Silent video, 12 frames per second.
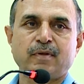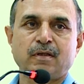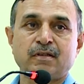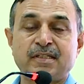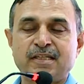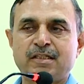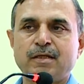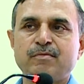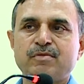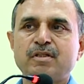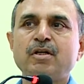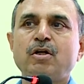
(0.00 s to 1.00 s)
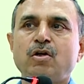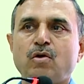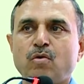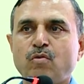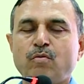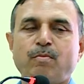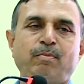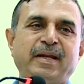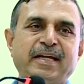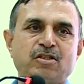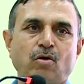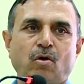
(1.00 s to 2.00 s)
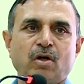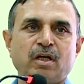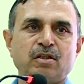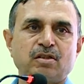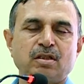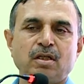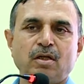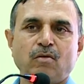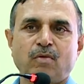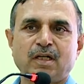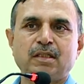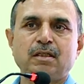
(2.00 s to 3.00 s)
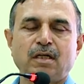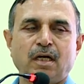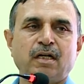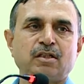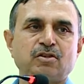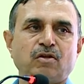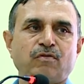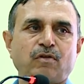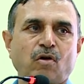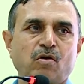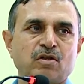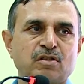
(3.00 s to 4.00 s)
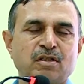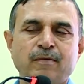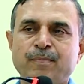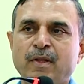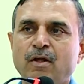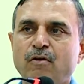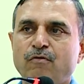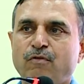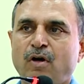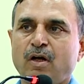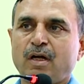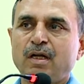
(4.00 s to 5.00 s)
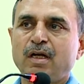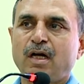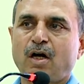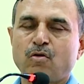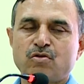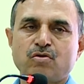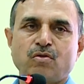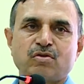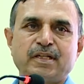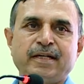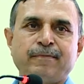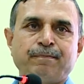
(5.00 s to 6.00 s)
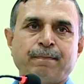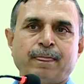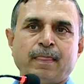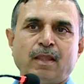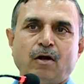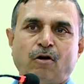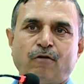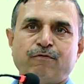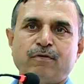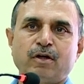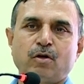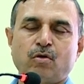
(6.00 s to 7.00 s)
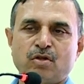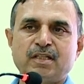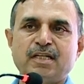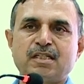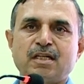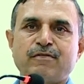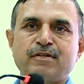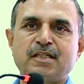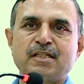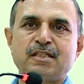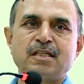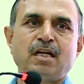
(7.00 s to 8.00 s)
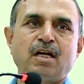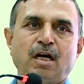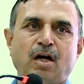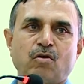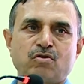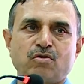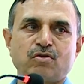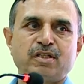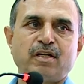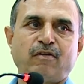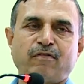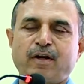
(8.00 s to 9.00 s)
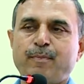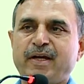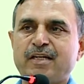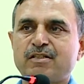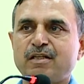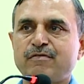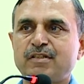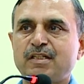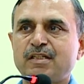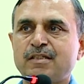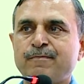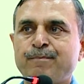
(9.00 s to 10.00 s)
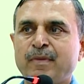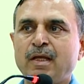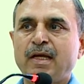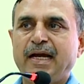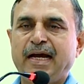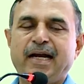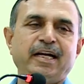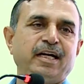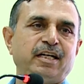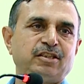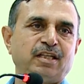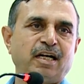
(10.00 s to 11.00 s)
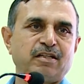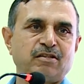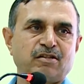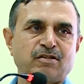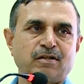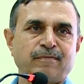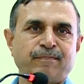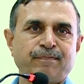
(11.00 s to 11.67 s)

systems to place orders worth hundreds of crores for outsourcing of goods and services, outsourcing of repair services, and indigenization.